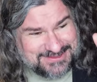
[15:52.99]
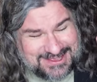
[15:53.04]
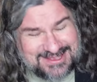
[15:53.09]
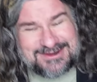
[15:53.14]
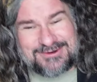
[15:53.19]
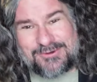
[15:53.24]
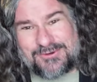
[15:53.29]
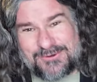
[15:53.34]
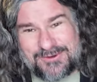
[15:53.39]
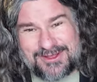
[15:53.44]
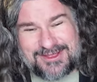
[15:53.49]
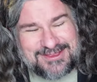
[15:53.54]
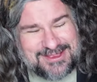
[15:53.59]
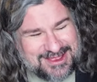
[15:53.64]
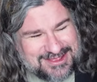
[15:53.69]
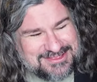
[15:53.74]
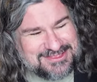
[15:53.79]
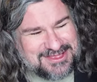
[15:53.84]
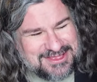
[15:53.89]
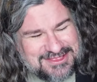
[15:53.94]

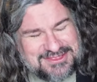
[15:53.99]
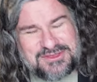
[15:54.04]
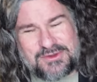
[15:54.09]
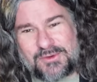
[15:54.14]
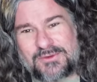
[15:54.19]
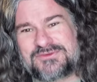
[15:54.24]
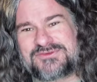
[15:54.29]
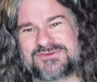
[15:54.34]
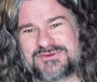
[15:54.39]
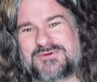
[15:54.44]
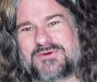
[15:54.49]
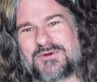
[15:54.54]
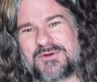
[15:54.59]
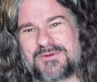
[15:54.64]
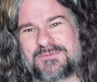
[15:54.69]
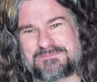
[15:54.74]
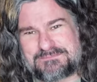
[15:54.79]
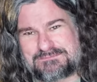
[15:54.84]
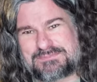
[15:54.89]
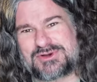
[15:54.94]
the old
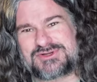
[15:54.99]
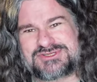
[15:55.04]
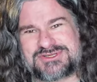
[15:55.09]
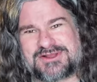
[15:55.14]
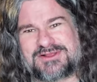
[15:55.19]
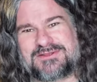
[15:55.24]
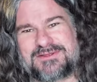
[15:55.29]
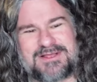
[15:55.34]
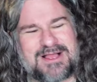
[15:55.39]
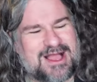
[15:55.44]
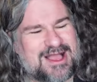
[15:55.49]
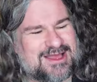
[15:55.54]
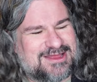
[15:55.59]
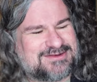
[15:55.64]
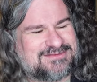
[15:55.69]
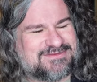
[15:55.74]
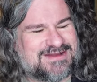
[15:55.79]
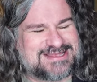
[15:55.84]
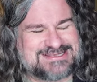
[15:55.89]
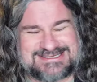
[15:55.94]
school personal
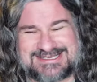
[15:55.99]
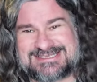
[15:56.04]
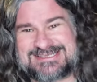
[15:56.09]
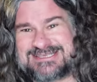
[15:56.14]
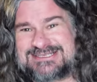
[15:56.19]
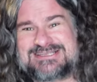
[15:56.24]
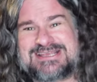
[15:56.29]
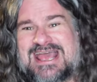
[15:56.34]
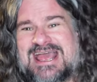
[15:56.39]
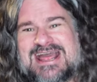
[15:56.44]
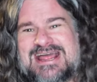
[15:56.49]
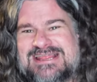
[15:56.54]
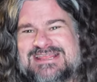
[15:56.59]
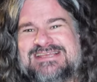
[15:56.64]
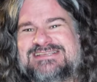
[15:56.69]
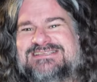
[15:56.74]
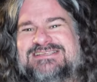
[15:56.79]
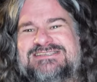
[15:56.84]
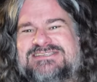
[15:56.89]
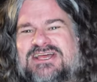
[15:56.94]
device. This
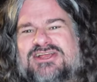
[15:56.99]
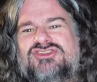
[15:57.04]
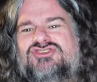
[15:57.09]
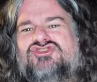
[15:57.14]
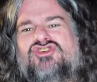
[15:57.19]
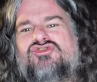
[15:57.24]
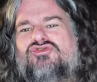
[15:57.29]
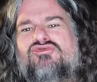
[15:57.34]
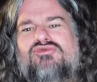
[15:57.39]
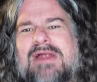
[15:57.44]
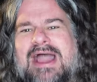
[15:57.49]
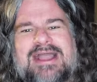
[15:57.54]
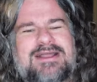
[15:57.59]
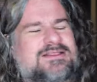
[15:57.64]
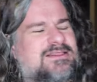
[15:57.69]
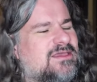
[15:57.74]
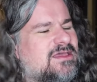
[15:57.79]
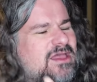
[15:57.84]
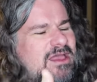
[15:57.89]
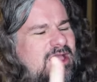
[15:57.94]
is a
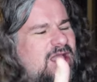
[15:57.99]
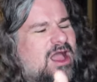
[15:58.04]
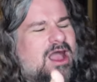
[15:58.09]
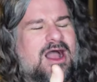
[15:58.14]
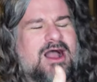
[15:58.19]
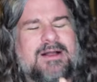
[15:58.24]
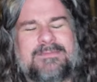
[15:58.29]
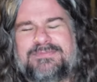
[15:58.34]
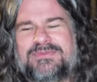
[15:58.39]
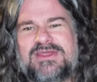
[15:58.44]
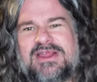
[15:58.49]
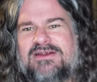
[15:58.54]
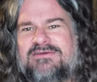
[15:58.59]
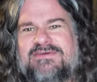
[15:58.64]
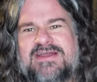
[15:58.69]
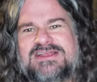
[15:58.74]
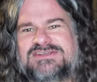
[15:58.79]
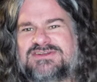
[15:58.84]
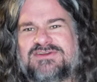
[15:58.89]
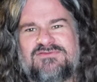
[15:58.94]
direct
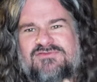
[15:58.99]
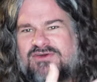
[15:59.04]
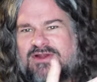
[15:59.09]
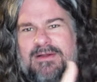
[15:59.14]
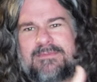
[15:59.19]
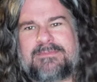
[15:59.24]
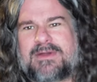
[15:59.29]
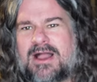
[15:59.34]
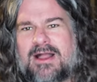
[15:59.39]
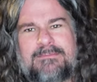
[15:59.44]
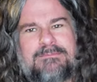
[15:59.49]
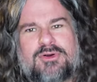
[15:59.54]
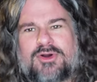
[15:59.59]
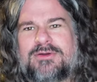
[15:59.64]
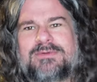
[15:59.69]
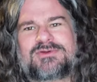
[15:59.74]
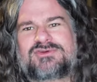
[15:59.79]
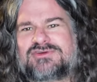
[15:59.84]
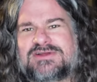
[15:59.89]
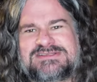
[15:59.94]
derivation from
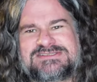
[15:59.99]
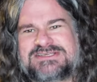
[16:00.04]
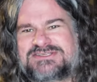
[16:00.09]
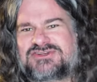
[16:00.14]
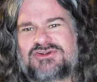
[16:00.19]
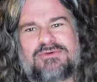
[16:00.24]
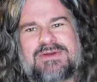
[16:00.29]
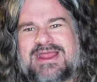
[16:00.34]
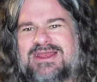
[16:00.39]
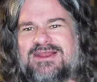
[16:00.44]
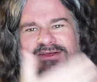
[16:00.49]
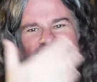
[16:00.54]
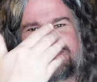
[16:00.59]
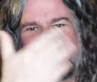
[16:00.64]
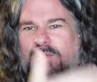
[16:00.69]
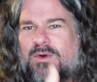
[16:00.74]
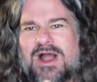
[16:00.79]
portable transistor radios to